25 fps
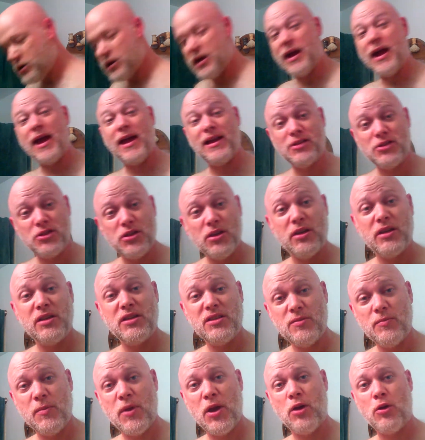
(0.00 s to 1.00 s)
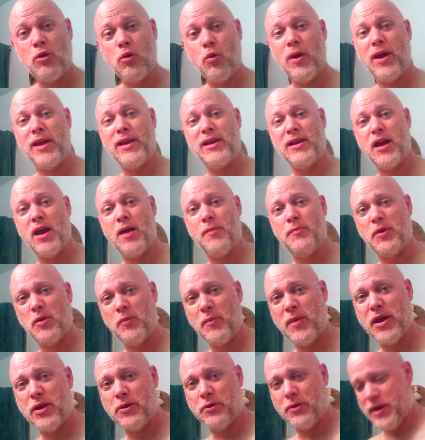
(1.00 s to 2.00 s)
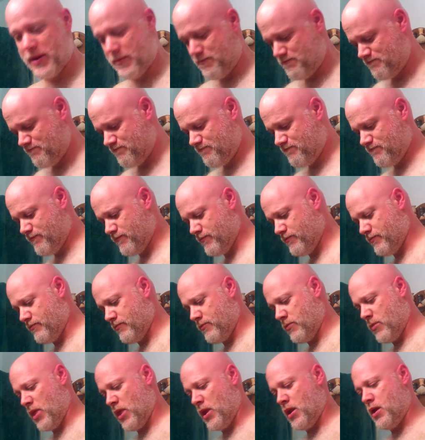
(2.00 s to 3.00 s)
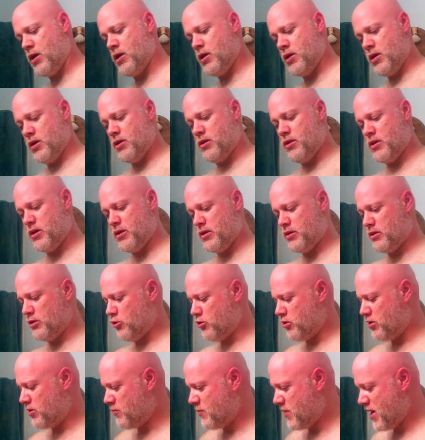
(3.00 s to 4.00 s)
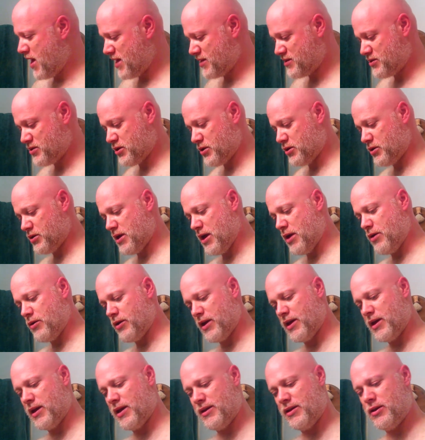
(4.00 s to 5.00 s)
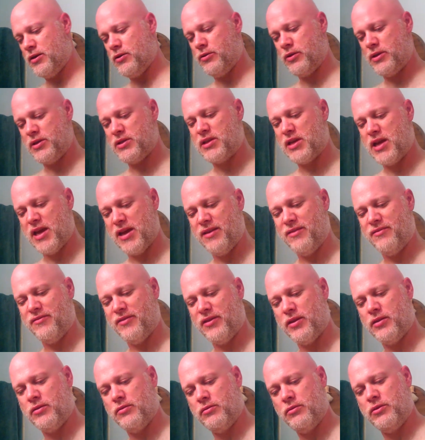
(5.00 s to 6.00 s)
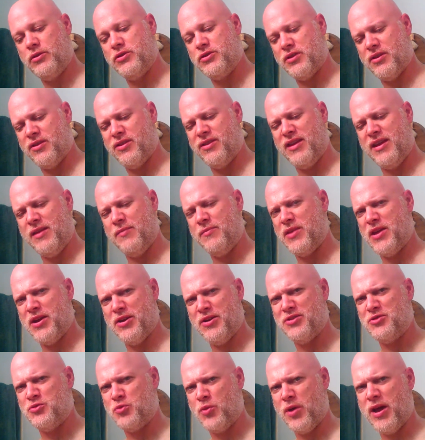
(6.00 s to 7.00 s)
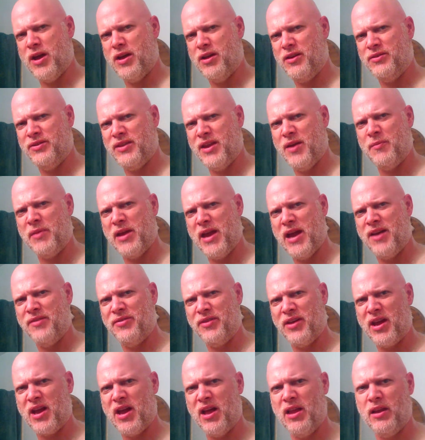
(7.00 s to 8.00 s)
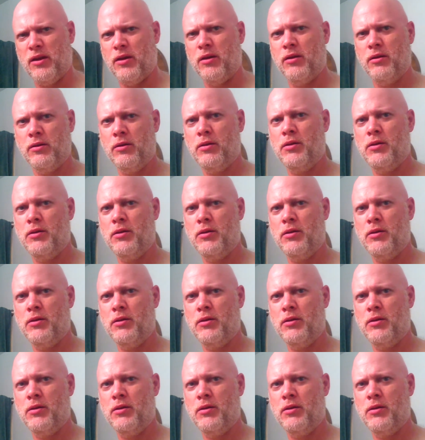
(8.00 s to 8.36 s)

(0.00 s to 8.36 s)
They actually smell quite complimentary. The Lord and Master. Now I know it's kind of there's a theme there as well, not beyond the color.